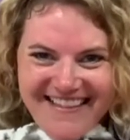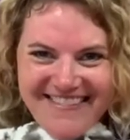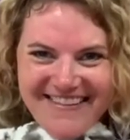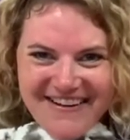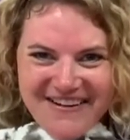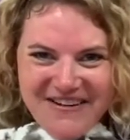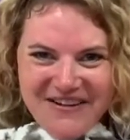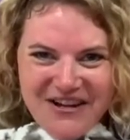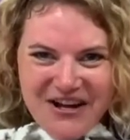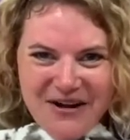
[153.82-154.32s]

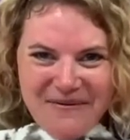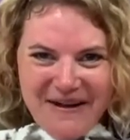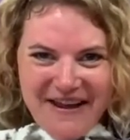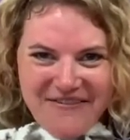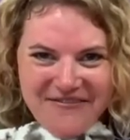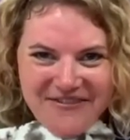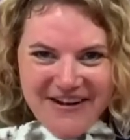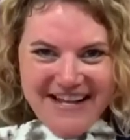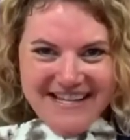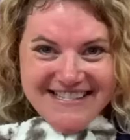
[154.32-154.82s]
There you go,
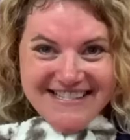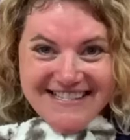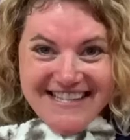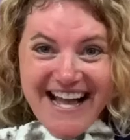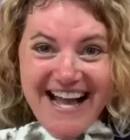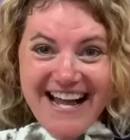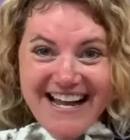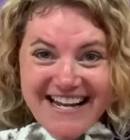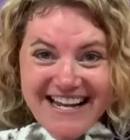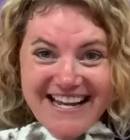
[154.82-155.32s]
my friends.
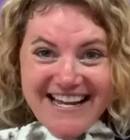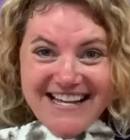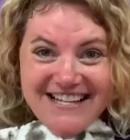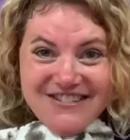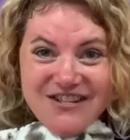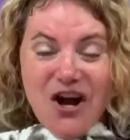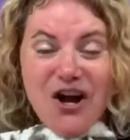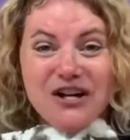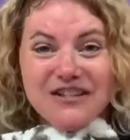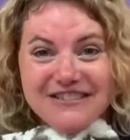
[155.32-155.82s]
That
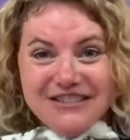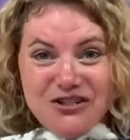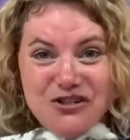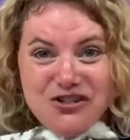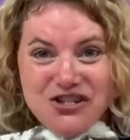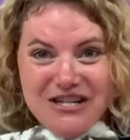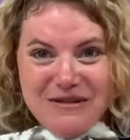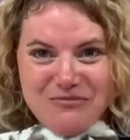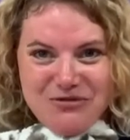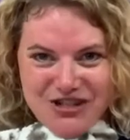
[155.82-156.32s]
is our Little
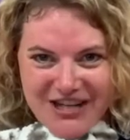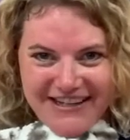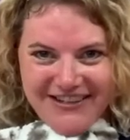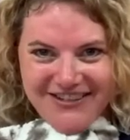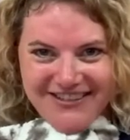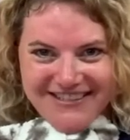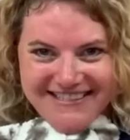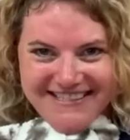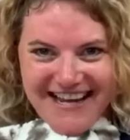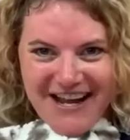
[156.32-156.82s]
Gym
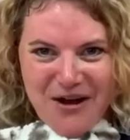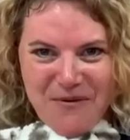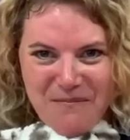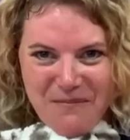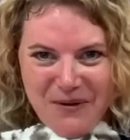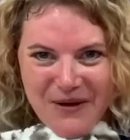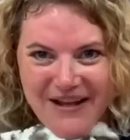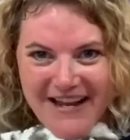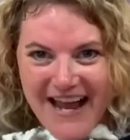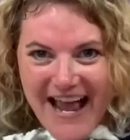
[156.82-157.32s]
jingle to
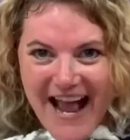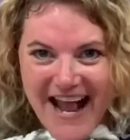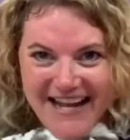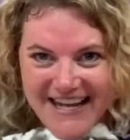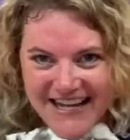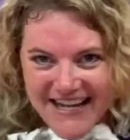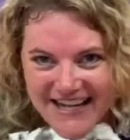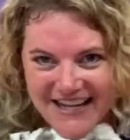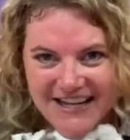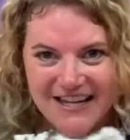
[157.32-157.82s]
help put
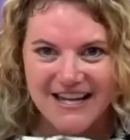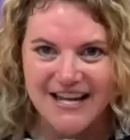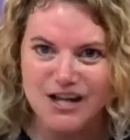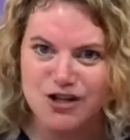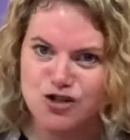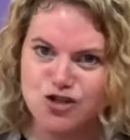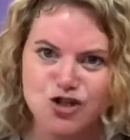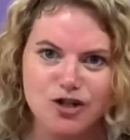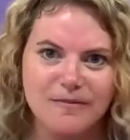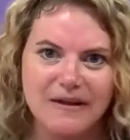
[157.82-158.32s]
any
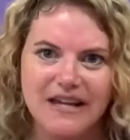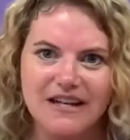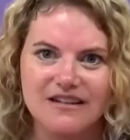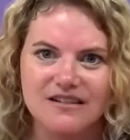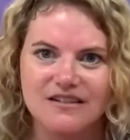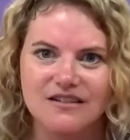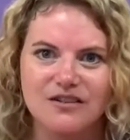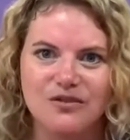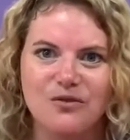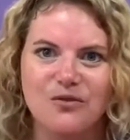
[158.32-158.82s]

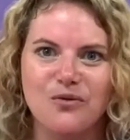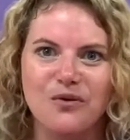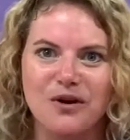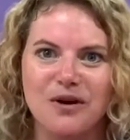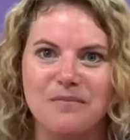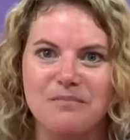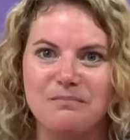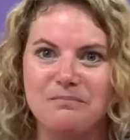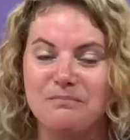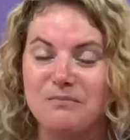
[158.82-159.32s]
instrument
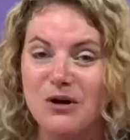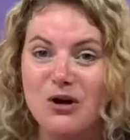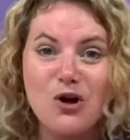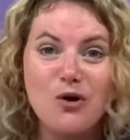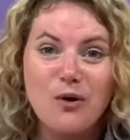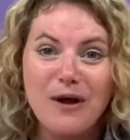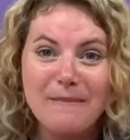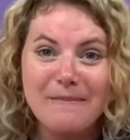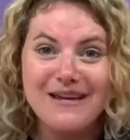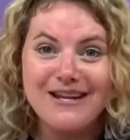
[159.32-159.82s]
or
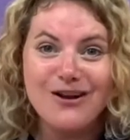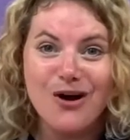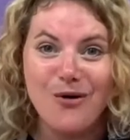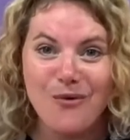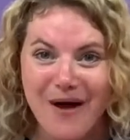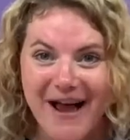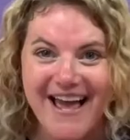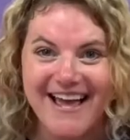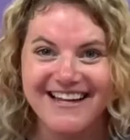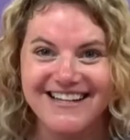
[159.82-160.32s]
equipment
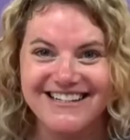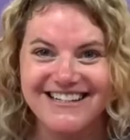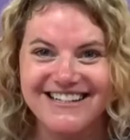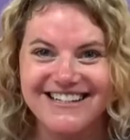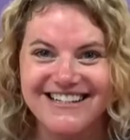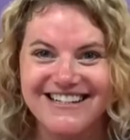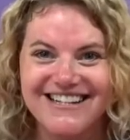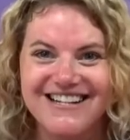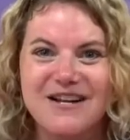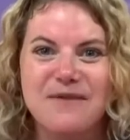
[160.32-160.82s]
away.
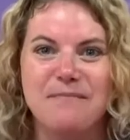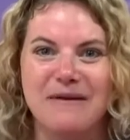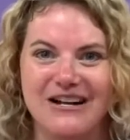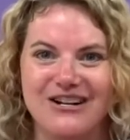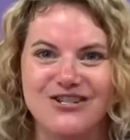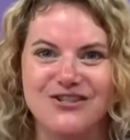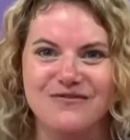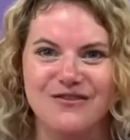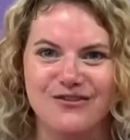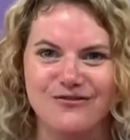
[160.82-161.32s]

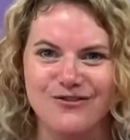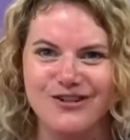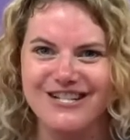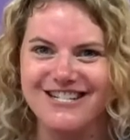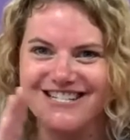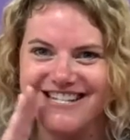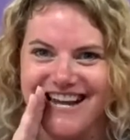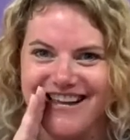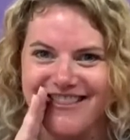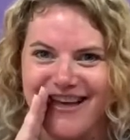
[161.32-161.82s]
Parents, feel free
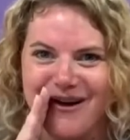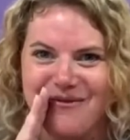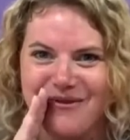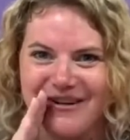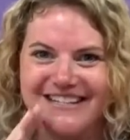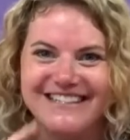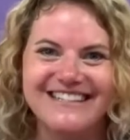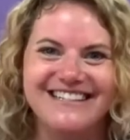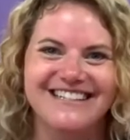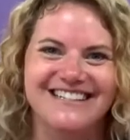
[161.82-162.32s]
to take that
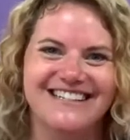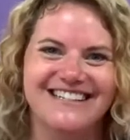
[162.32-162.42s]
one.